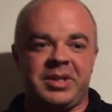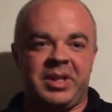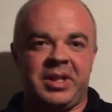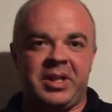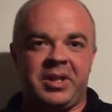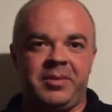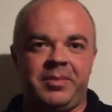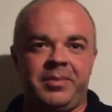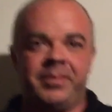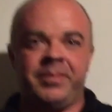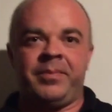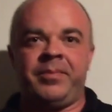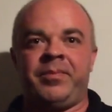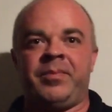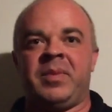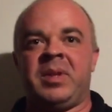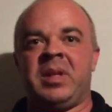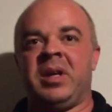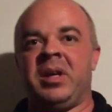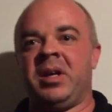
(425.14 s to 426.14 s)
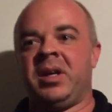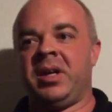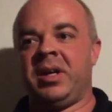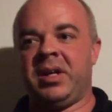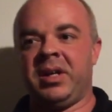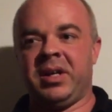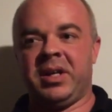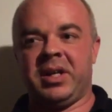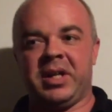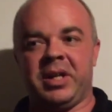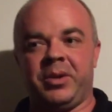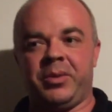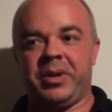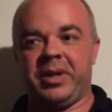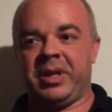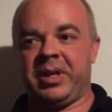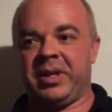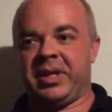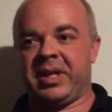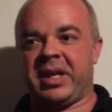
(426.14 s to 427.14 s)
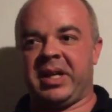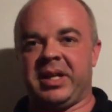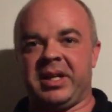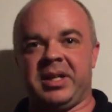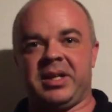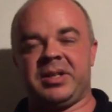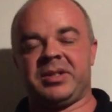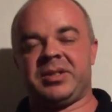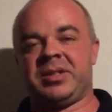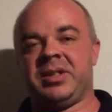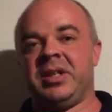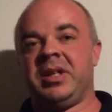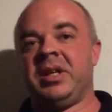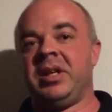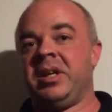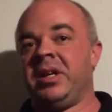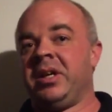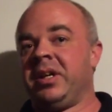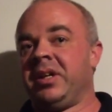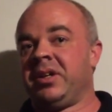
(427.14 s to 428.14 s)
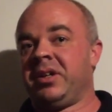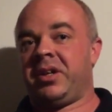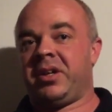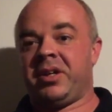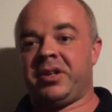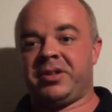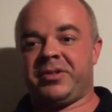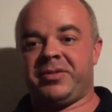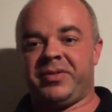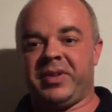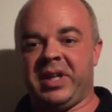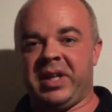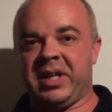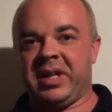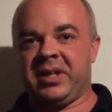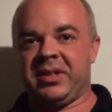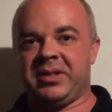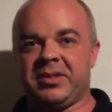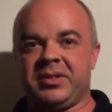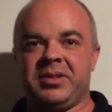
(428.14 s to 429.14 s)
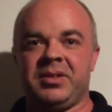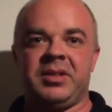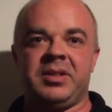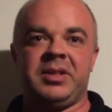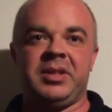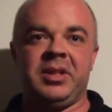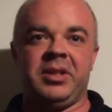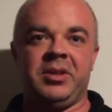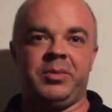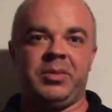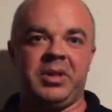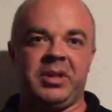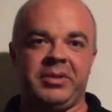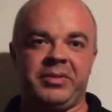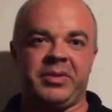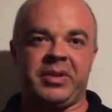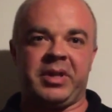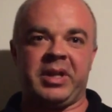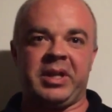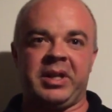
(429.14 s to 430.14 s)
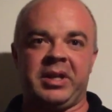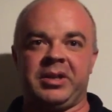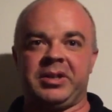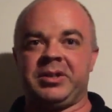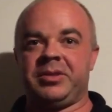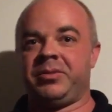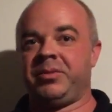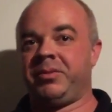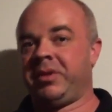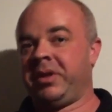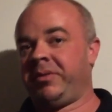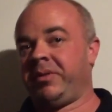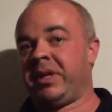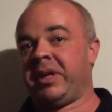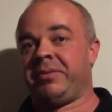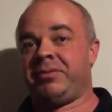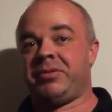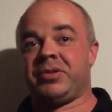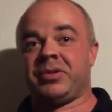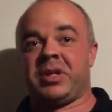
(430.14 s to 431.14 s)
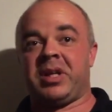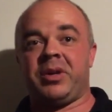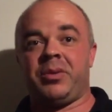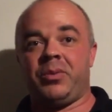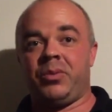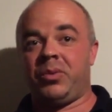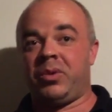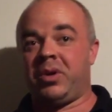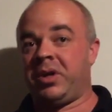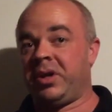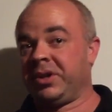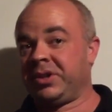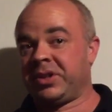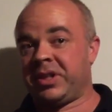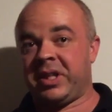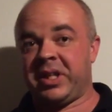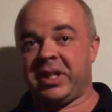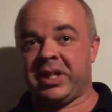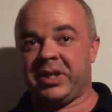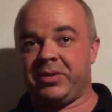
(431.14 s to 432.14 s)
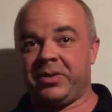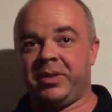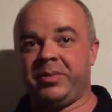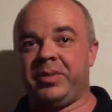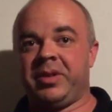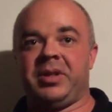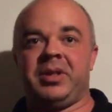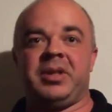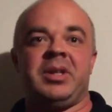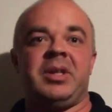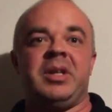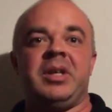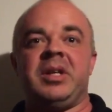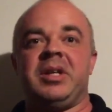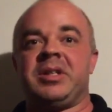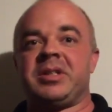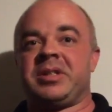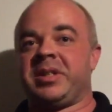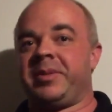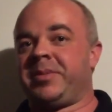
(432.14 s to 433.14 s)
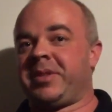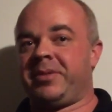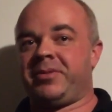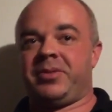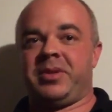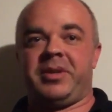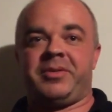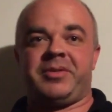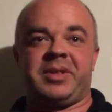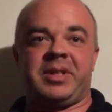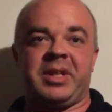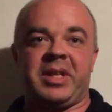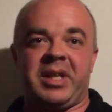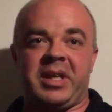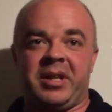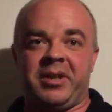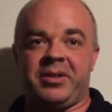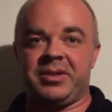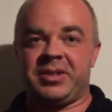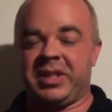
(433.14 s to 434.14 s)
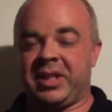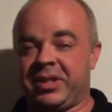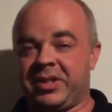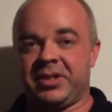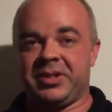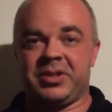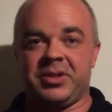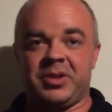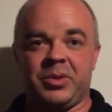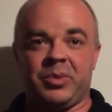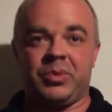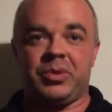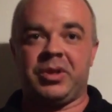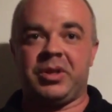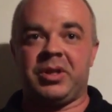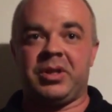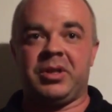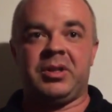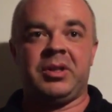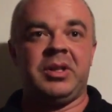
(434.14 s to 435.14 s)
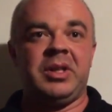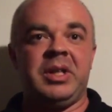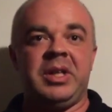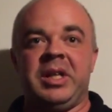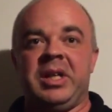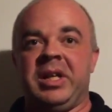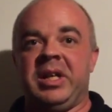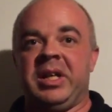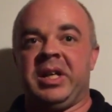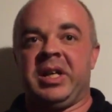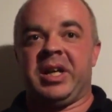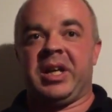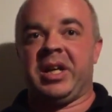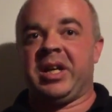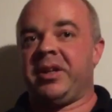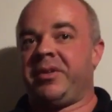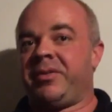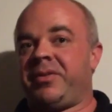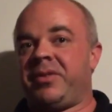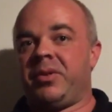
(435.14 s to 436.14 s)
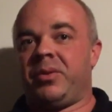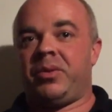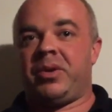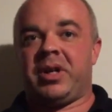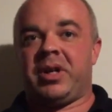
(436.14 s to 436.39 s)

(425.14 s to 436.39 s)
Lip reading: set up, whether that is large fans, dehumidifiers, we have wall drying equipment. Sometimes we have to cut out sections of the wall if